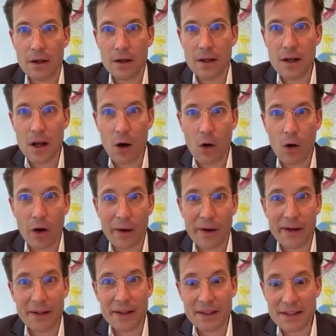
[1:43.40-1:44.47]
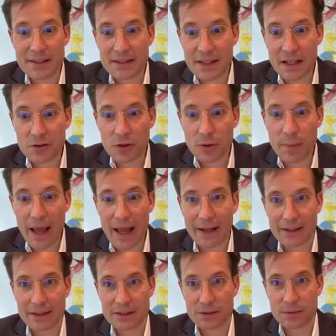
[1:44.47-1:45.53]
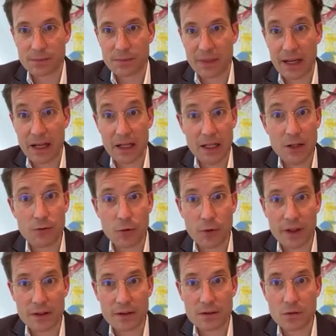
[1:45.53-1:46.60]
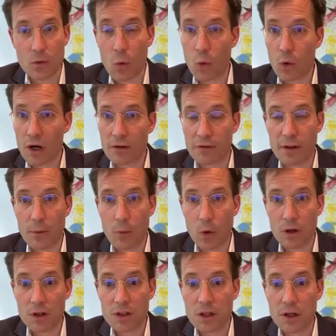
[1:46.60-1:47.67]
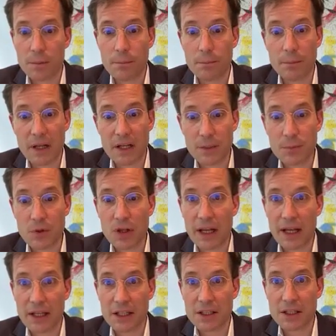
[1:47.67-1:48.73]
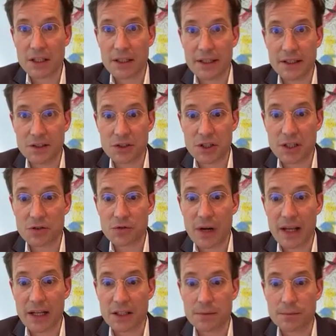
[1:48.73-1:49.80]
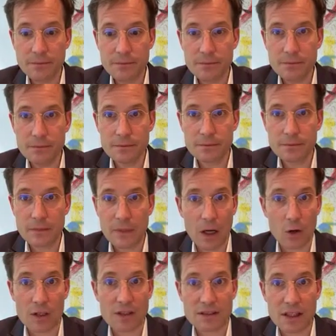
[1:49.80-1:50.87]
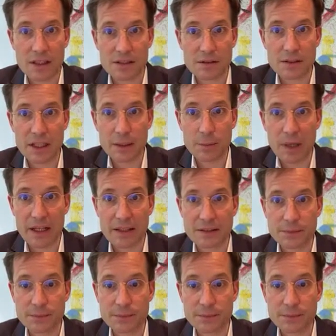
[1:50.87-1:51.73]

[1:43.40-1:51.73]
Now, central banks can influence or, if they want, manipulate the exchange rate. How does that take place?